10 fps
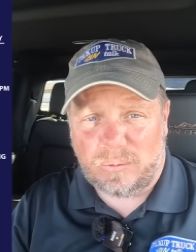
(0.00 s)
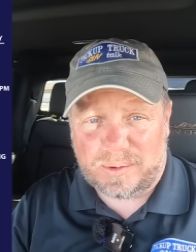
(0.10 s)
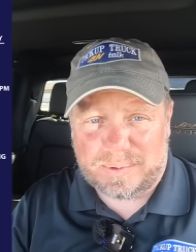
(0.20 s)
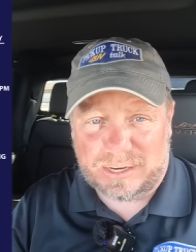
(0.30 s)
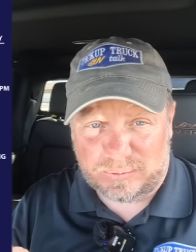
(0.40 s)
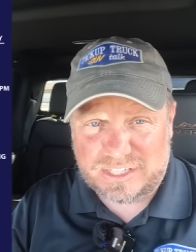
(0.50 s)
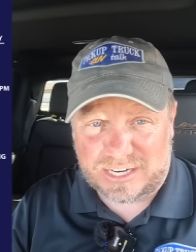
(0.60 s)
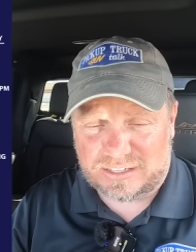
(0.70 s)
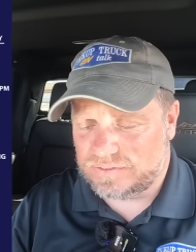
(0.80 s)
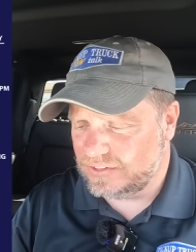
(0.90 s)
Hopefully, I'm going to hit
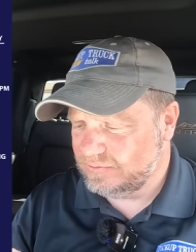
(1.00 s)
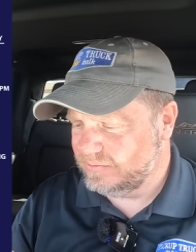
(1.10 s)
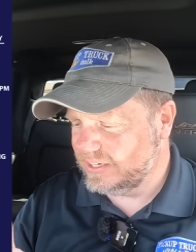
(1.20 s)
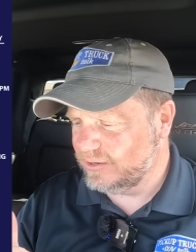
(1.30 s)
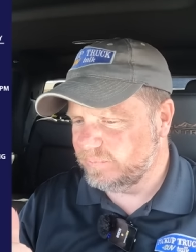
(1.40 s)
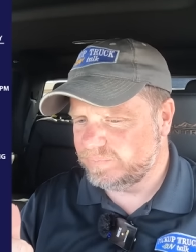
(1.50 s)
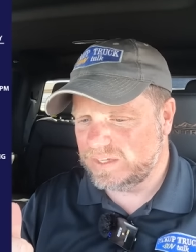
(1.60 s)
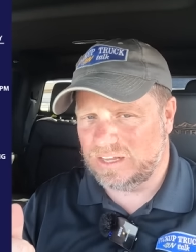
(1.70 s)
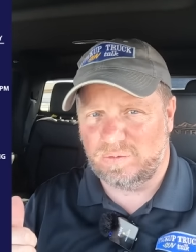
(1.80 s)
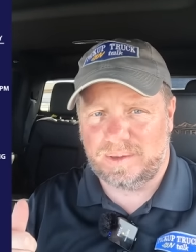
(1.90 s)
regen in this video.
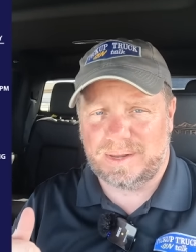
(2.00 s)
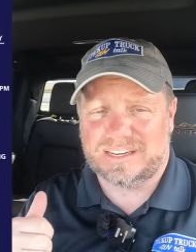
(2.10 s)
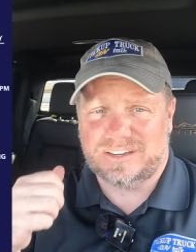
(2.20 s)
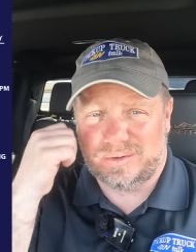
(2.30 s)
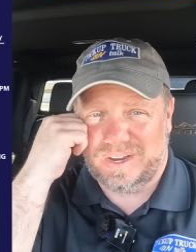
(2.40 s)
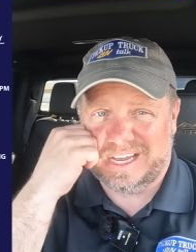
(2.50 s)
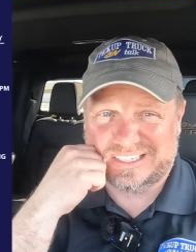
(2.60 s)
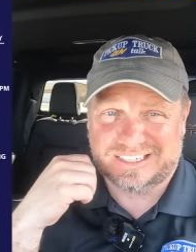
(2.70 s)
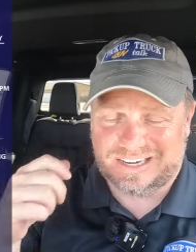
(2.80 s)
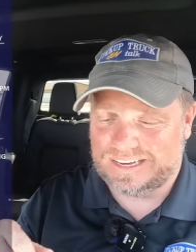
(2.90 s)
And hopefully, I'm not going to get too hot.
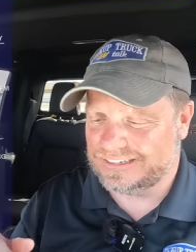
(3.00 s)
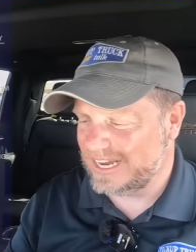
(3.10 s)
It's getting hot in the